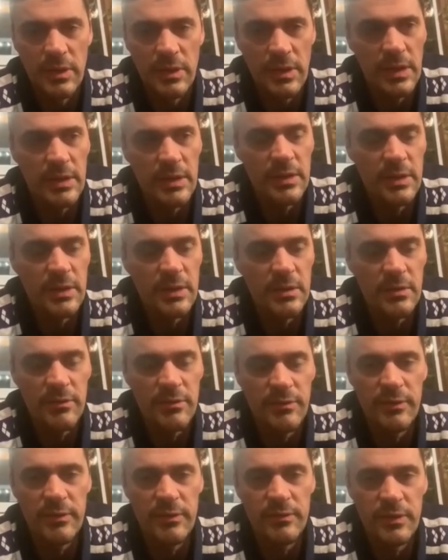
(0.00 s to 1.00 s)
Ideally
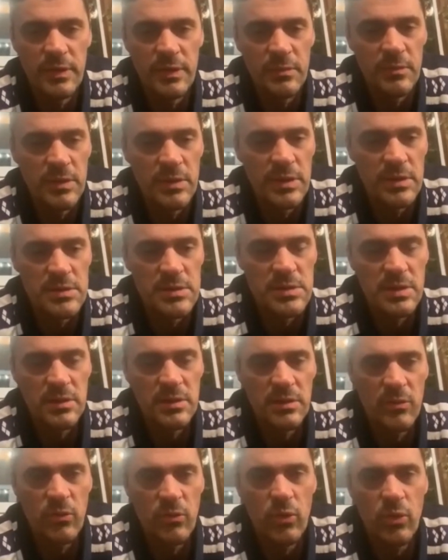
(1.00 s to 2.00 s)
15 meters
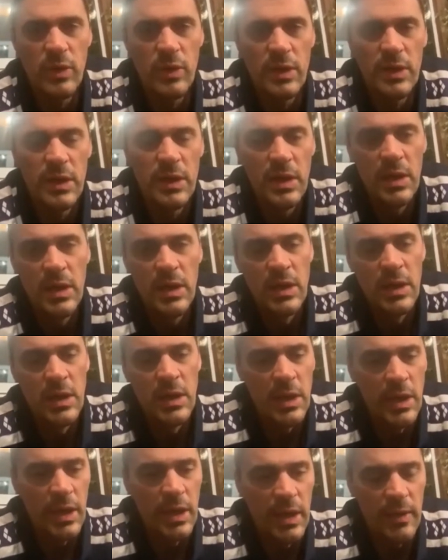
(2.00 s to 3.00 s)
underwater.
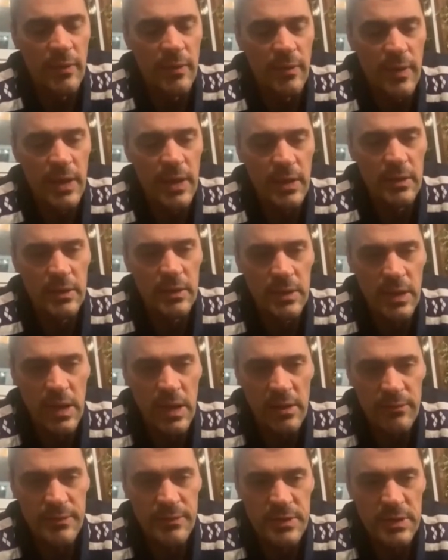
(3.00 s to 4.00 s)
And then
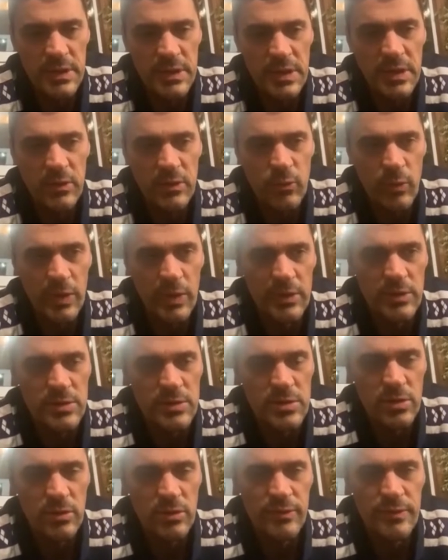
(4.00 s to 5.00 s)
after that, when you're
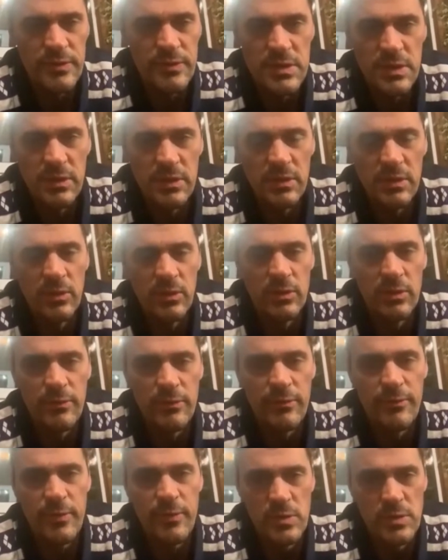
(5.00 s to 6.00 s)
surfacing, you know, the
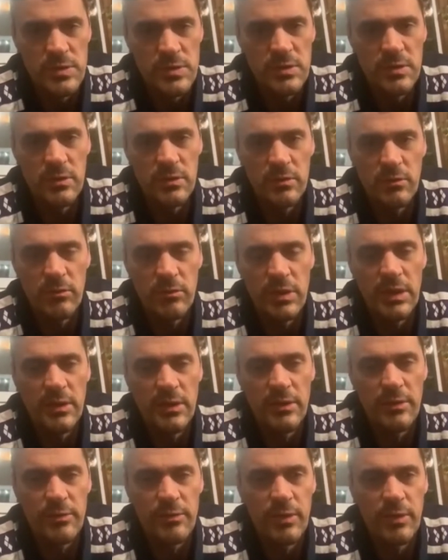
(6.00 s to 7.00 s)
first really
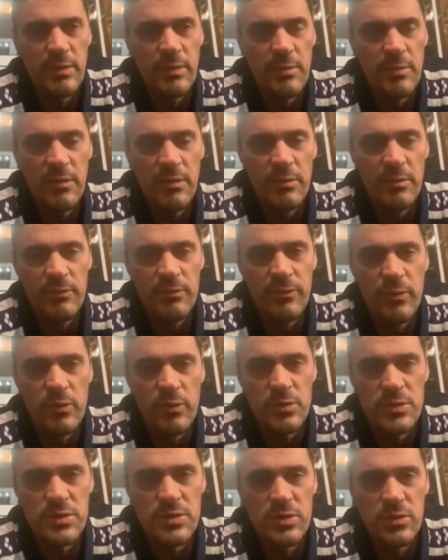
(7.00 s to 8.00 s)
three, maybe four
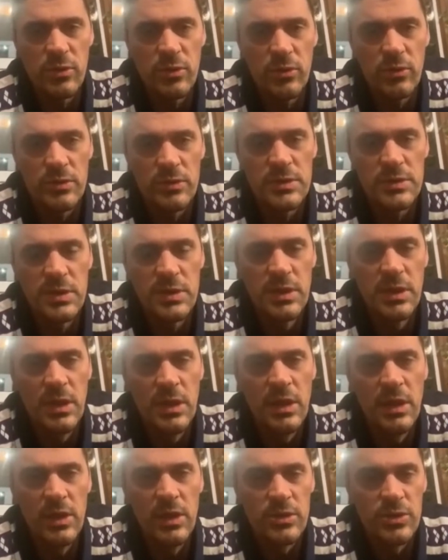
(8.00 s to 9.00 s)
strokes
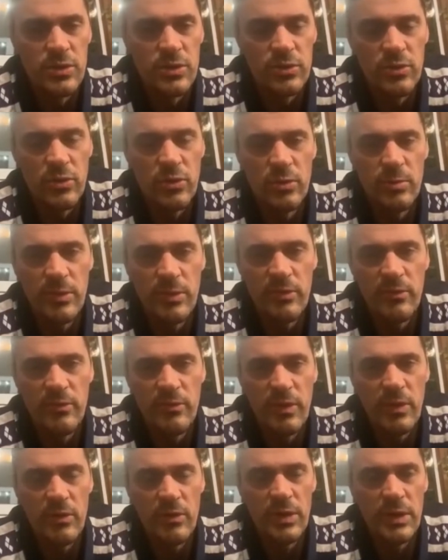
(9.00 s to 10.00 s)
should not be
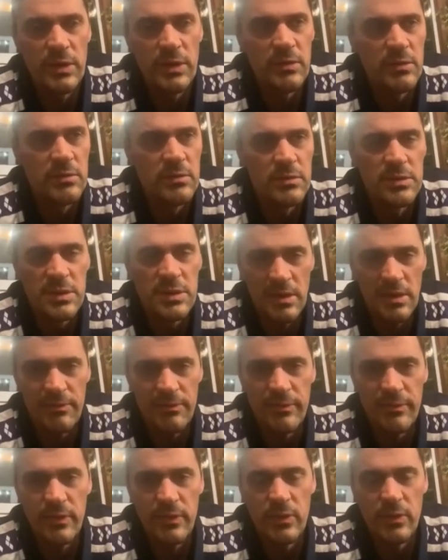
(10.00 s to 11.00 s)
very
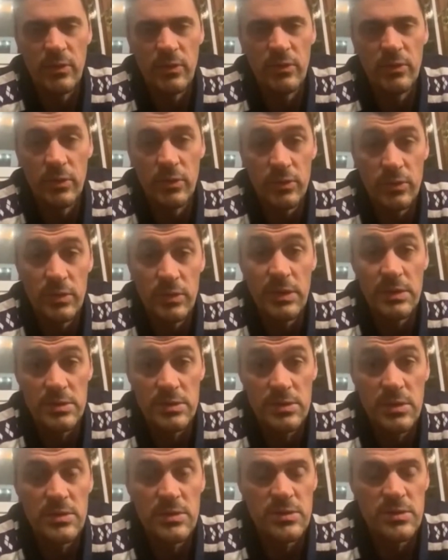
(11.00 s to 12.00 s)
tough, you know, not as
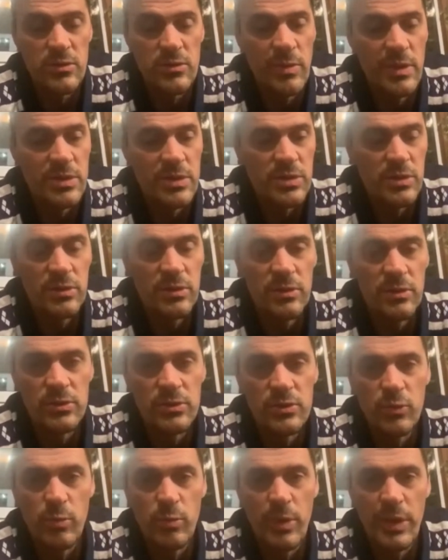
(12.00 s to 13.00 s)
you mentioned, not
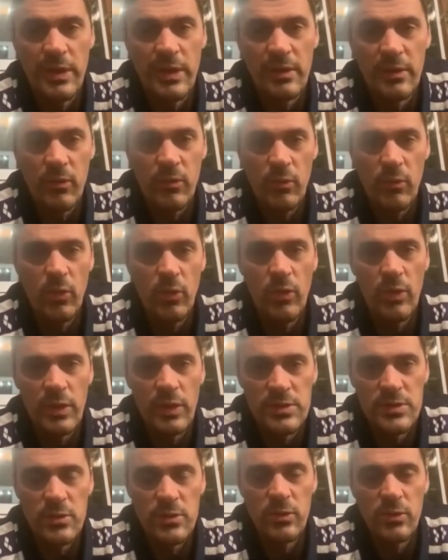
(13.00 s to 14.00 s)
to break the water.
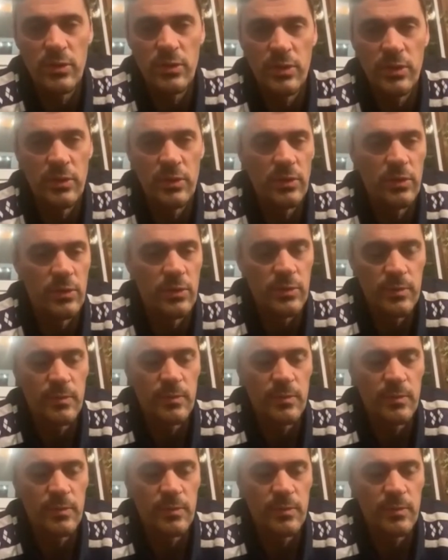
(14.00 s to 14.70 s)
So, you know,